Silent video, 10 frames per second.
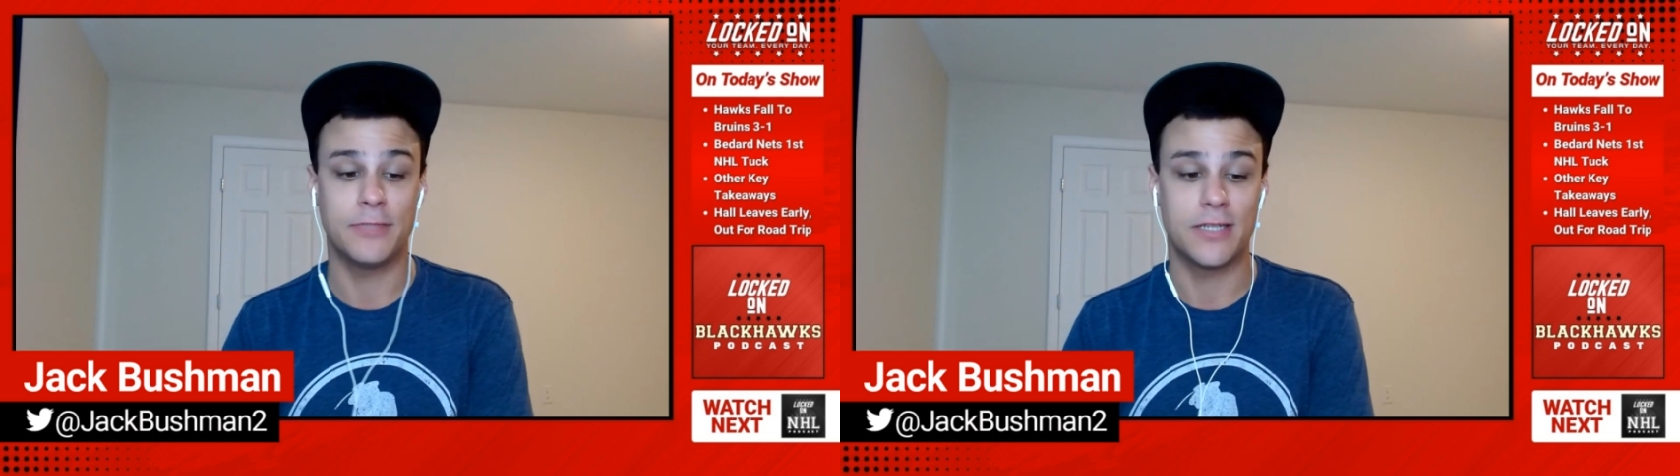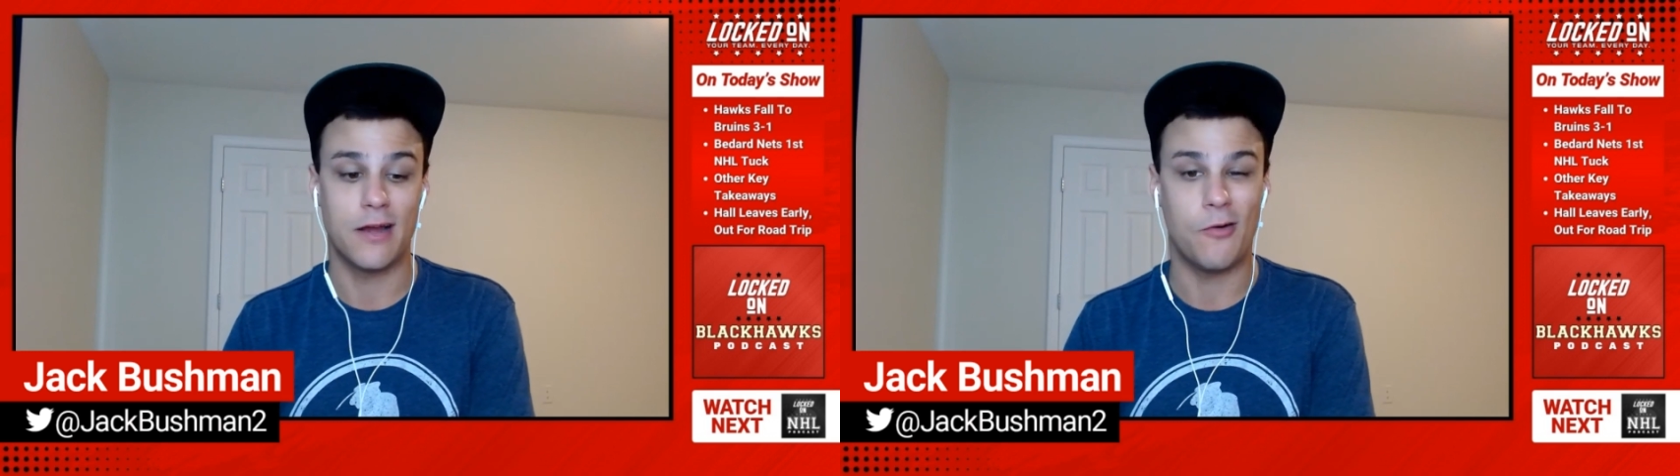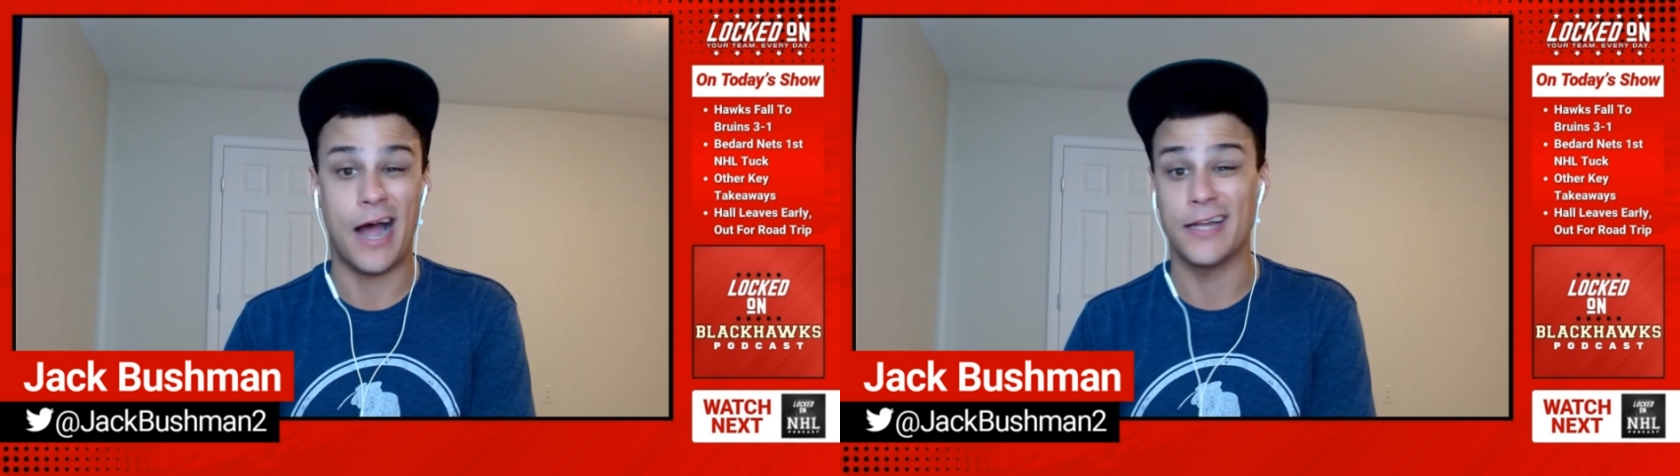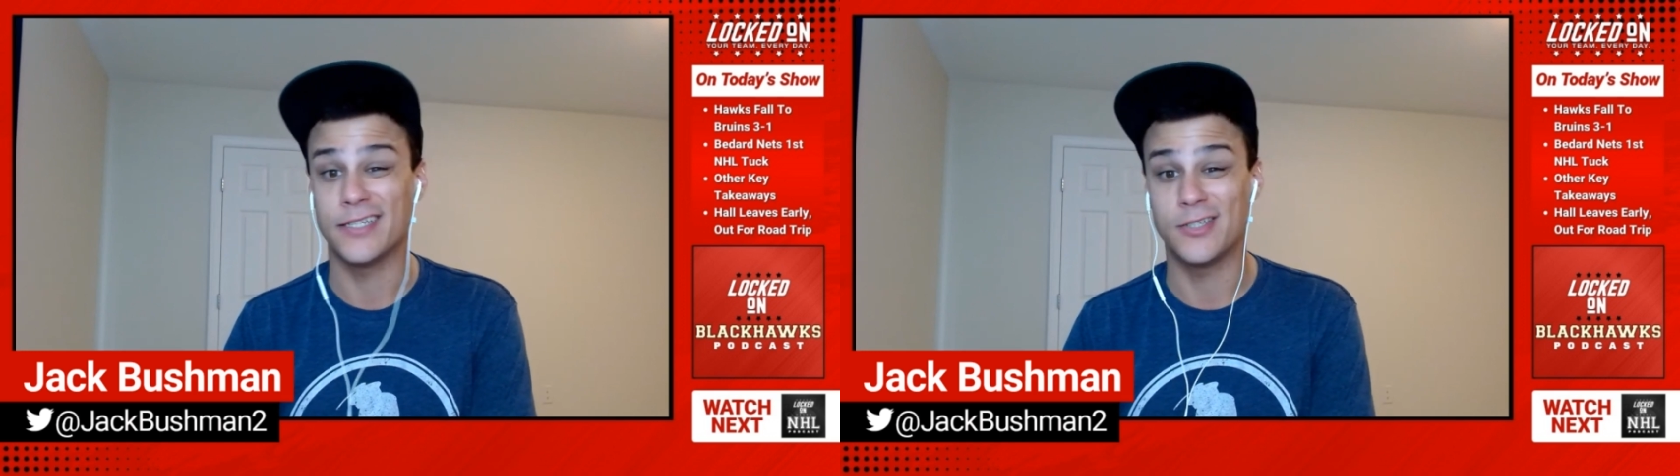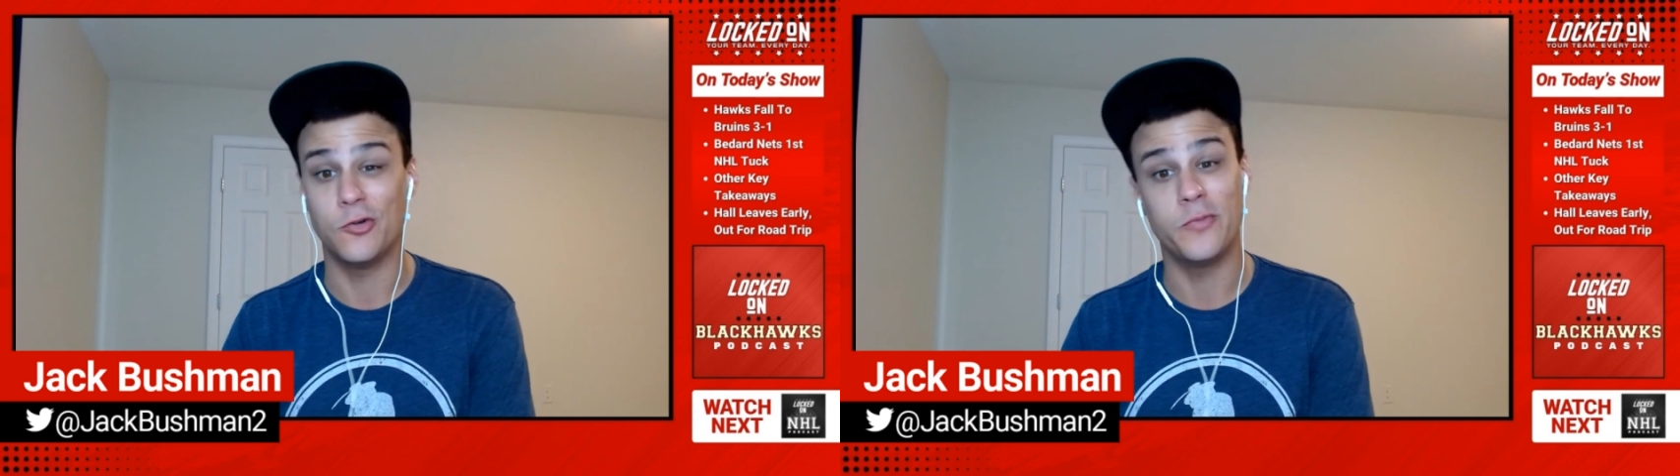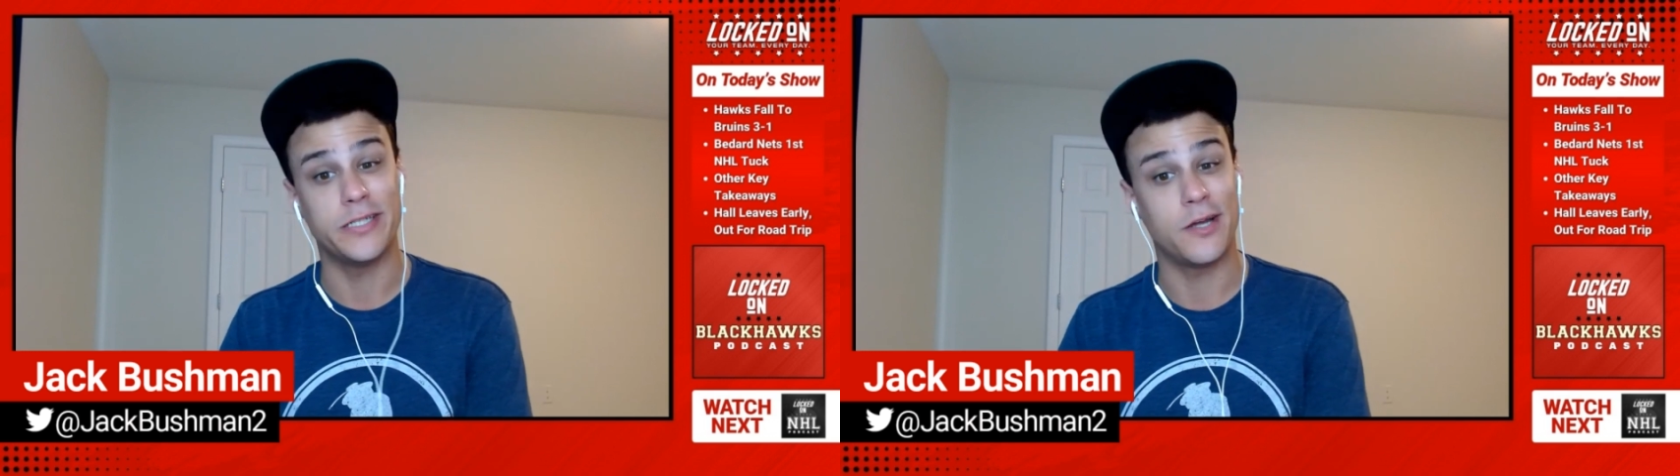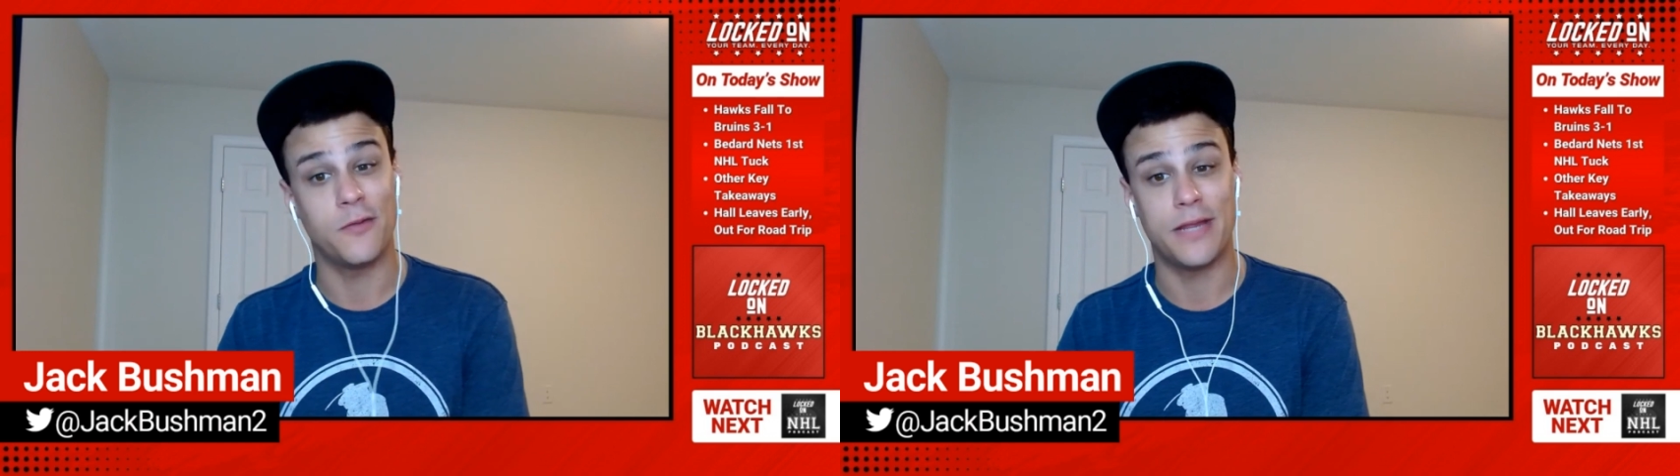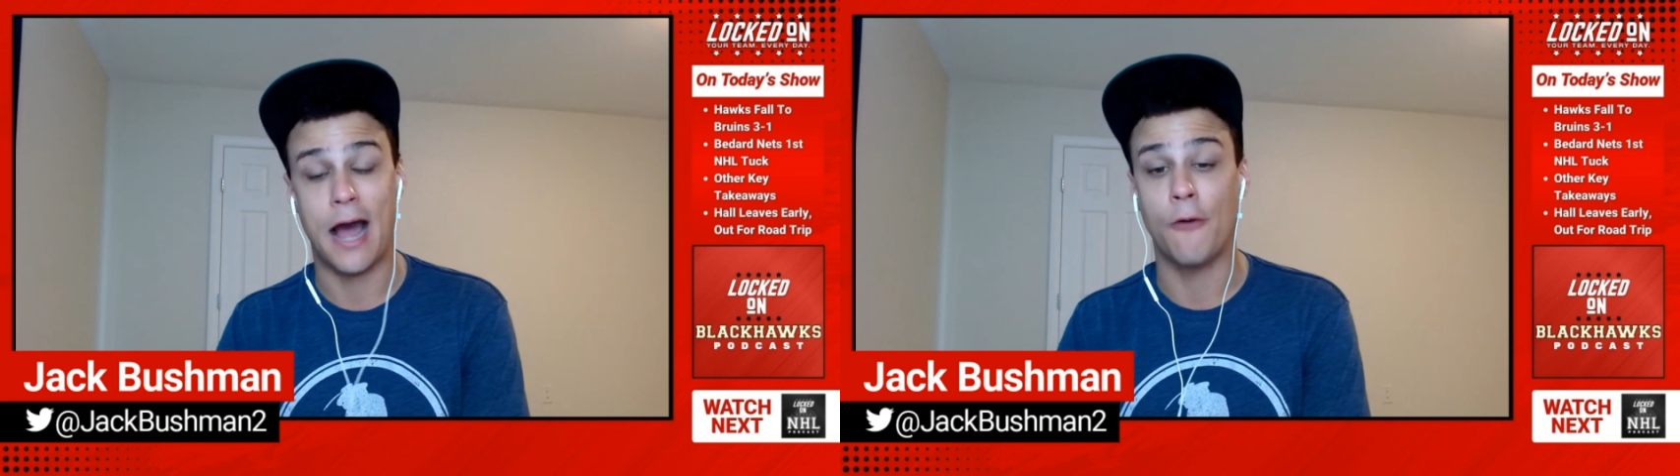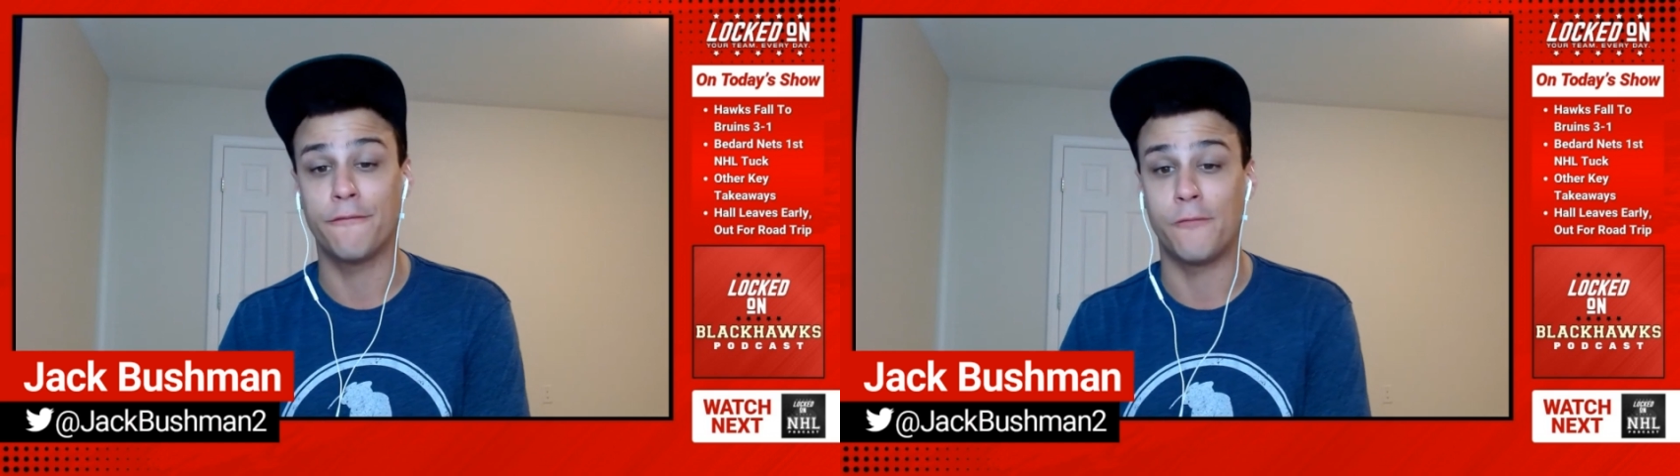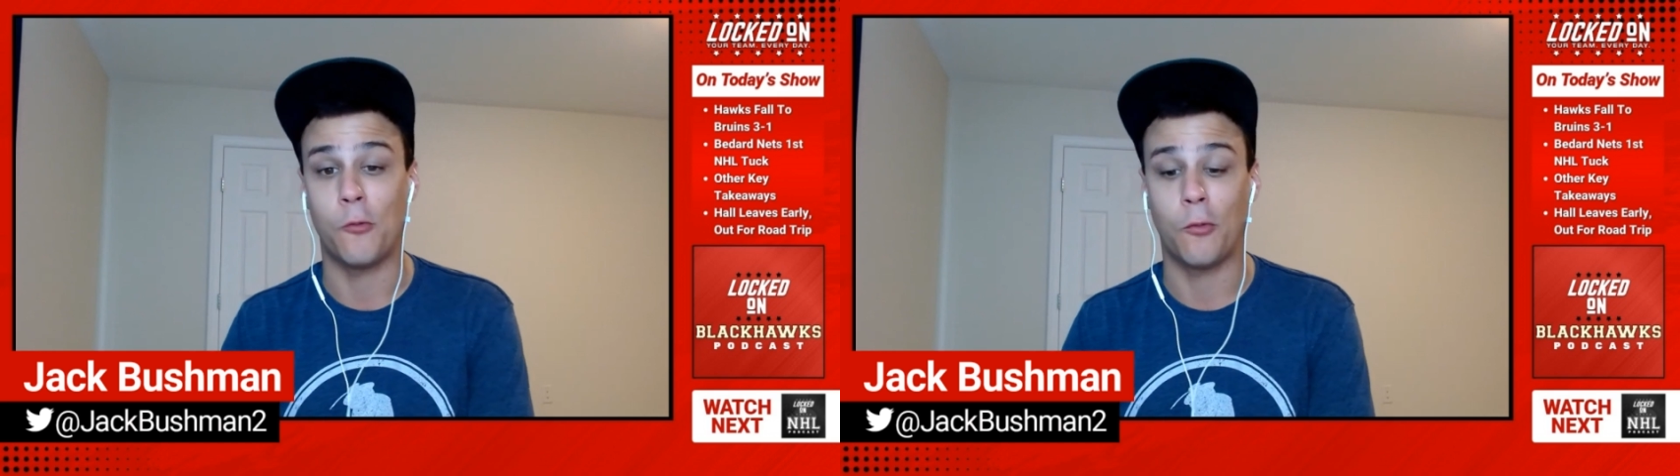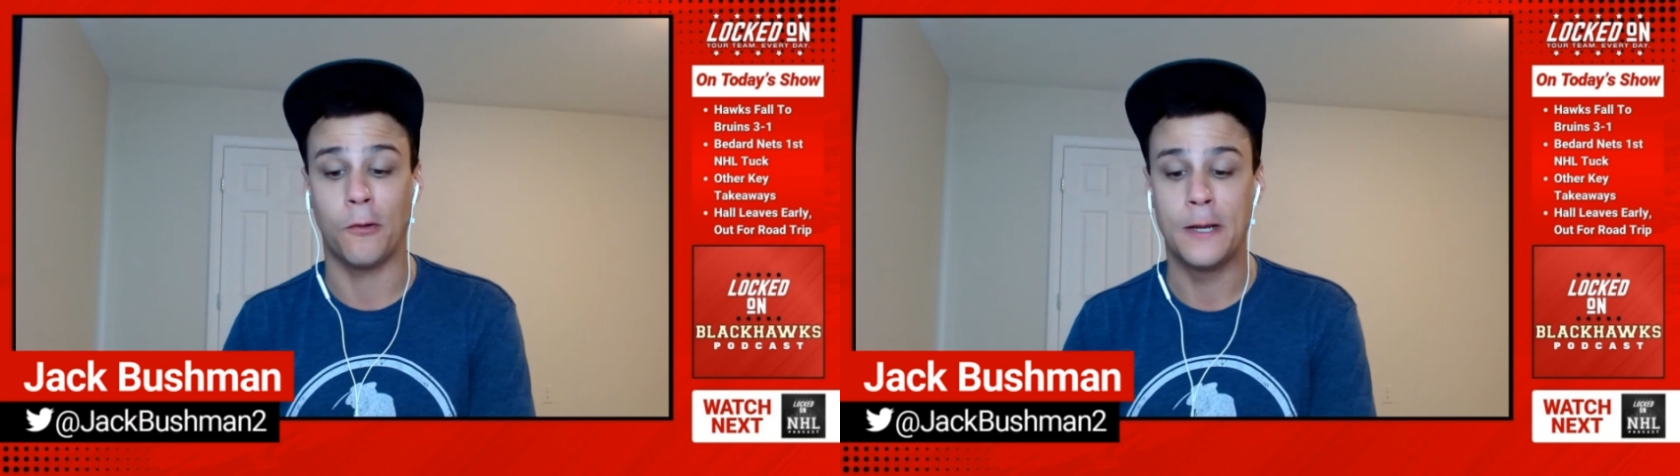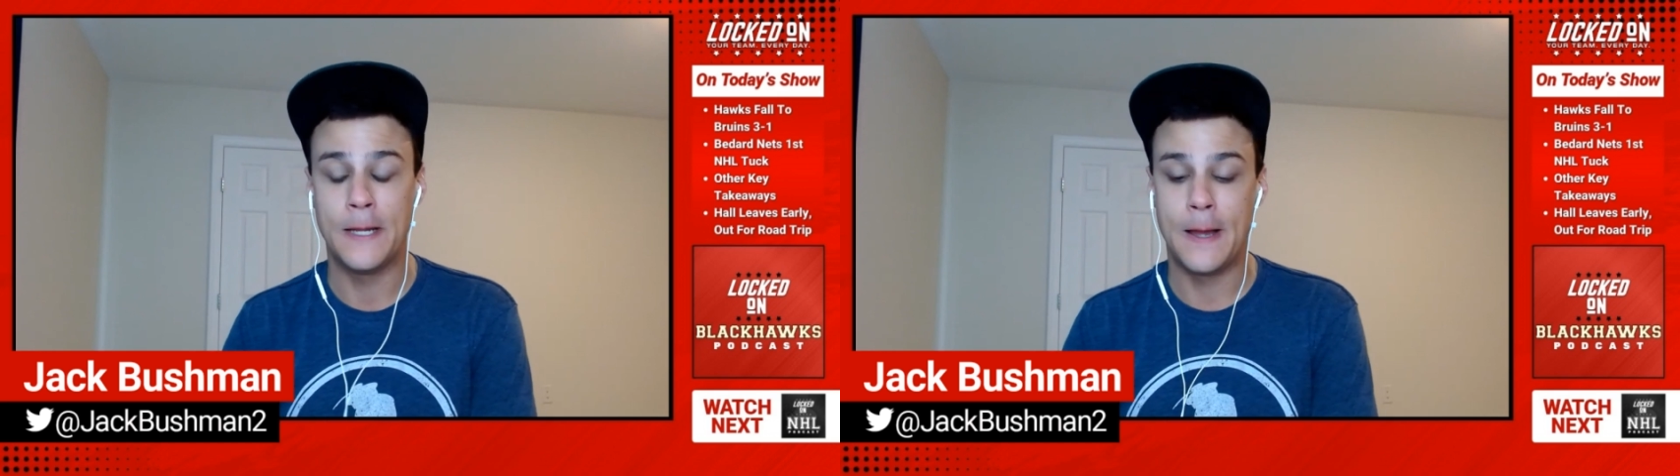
So I'd assume he's going to be out for